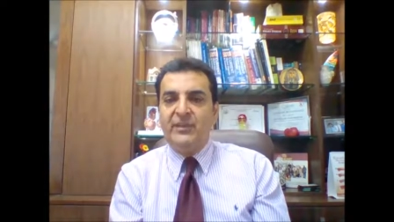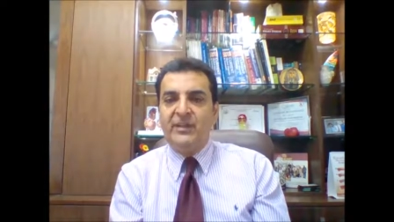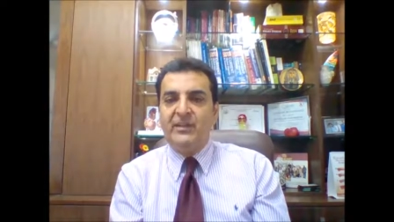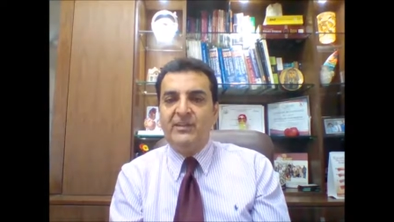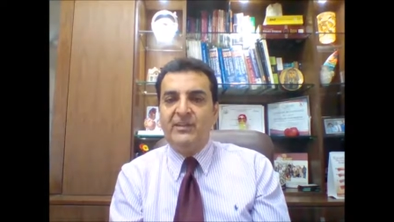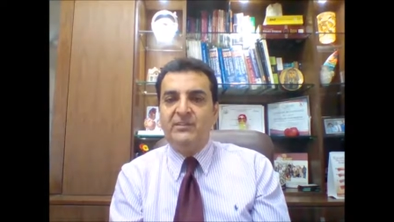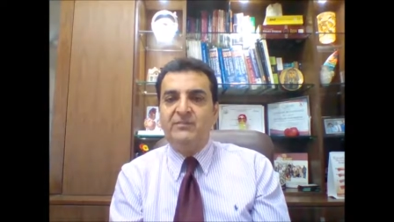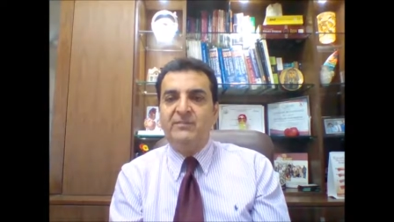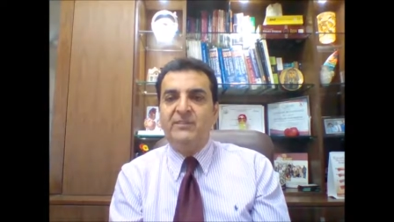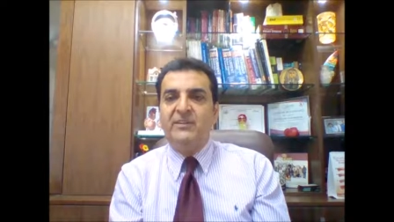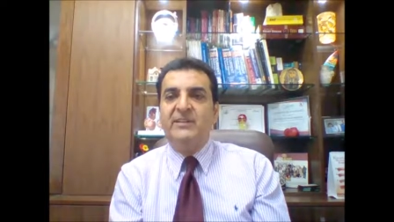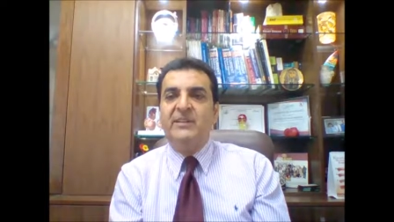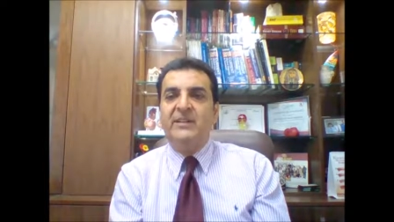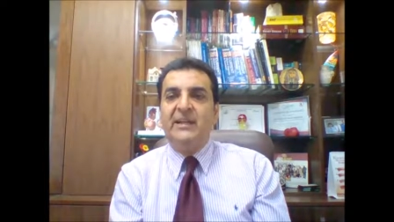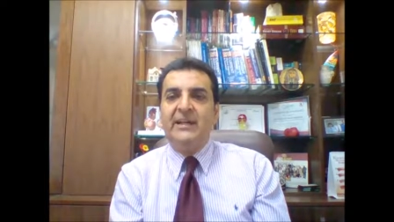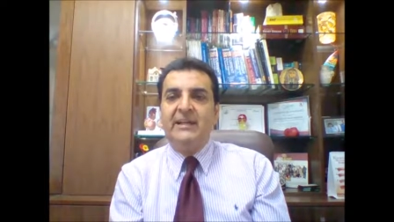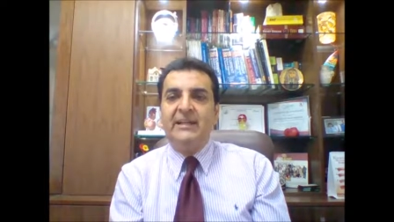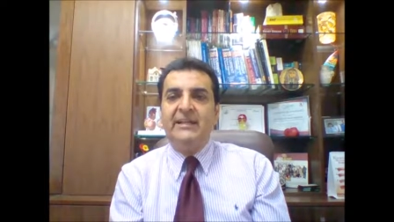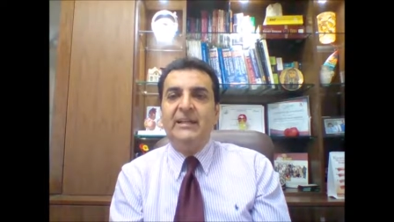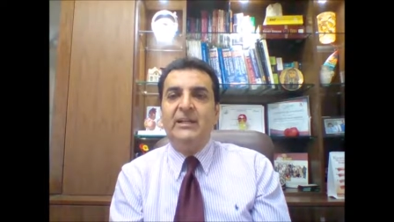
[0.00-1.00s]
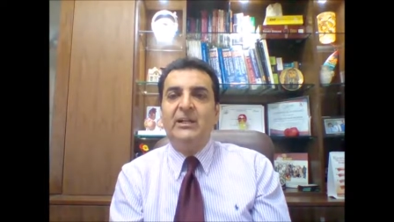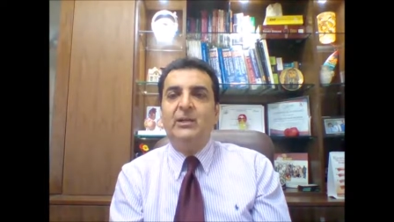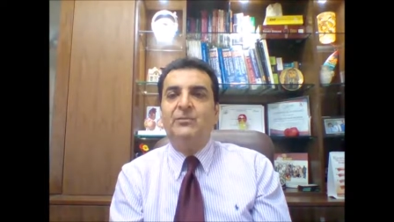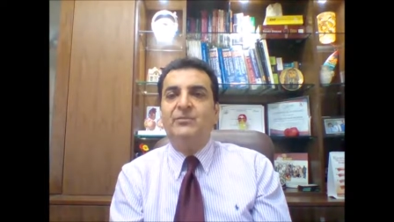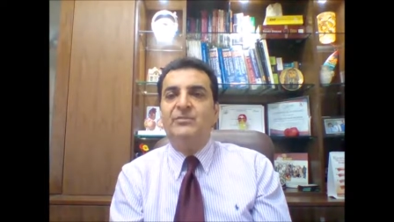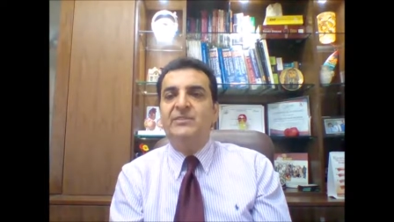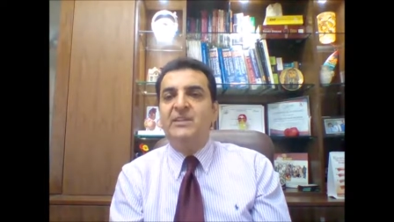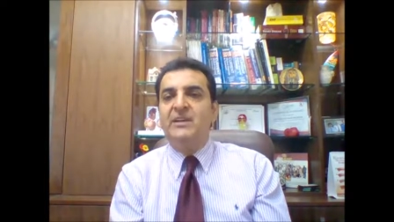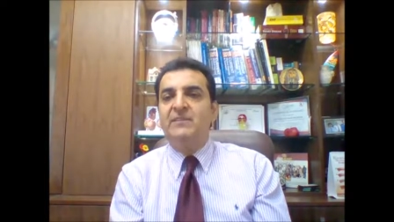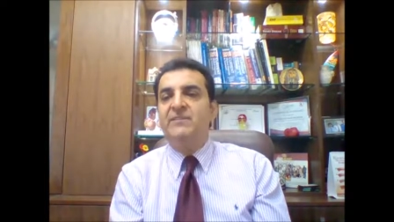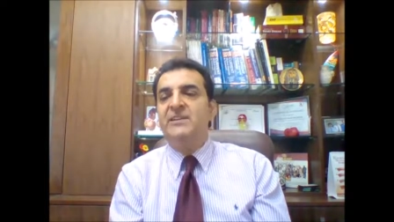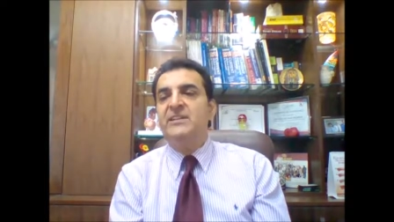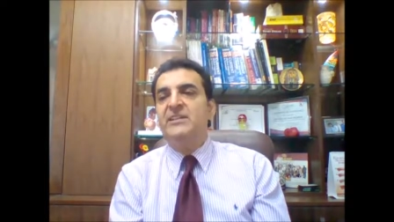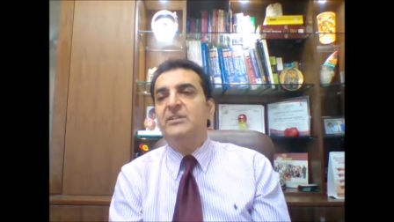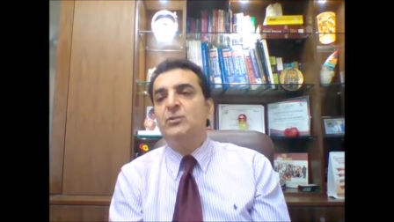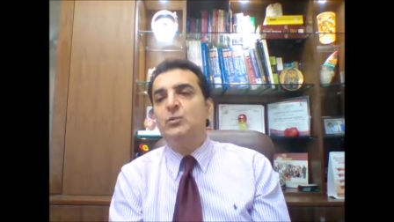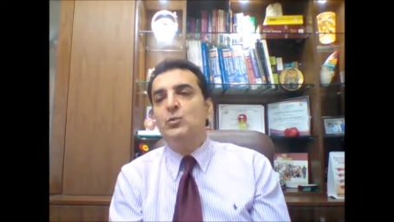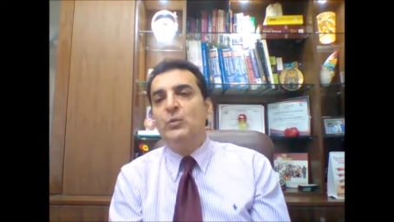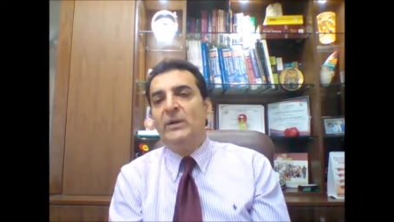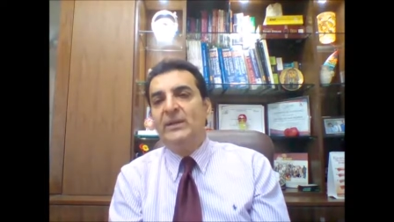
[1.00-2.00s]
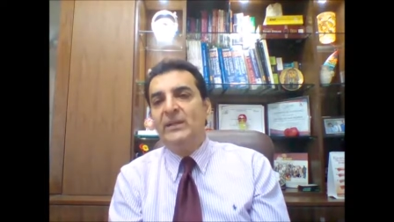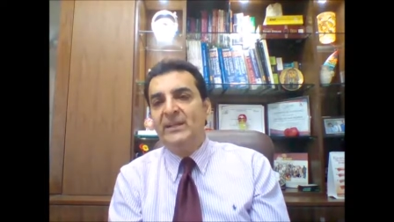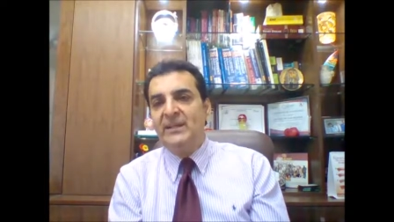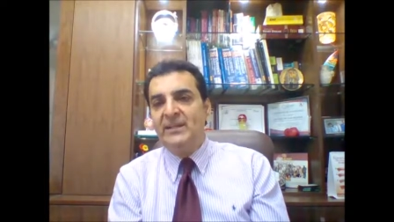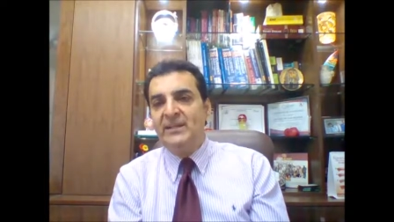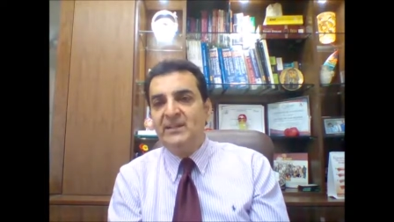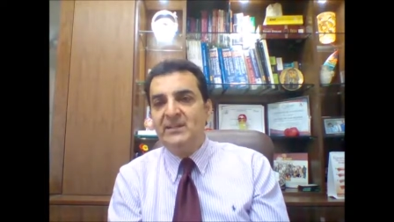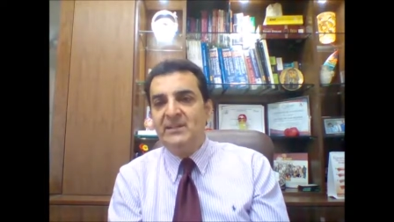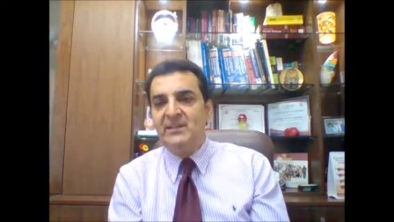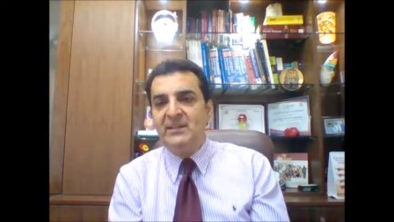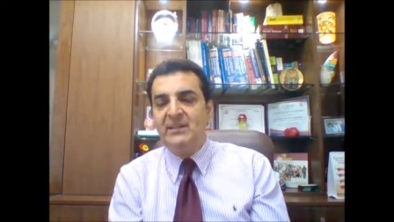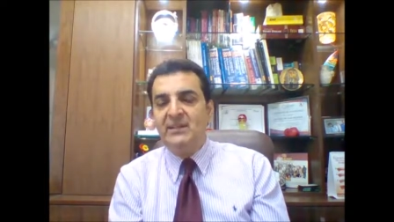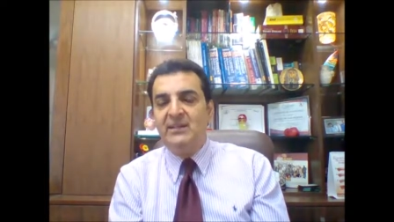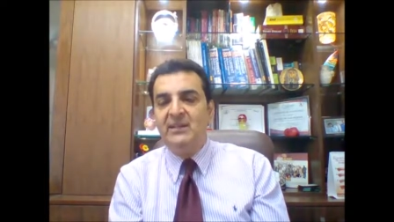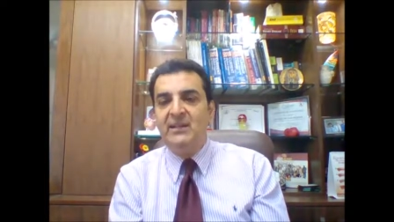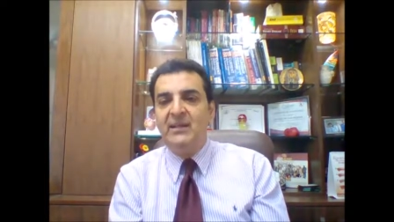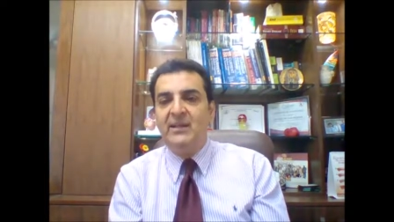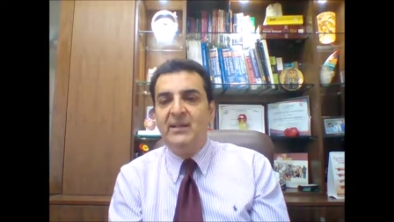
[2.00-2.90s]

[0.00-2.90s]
age with an LDL of 70 to 190.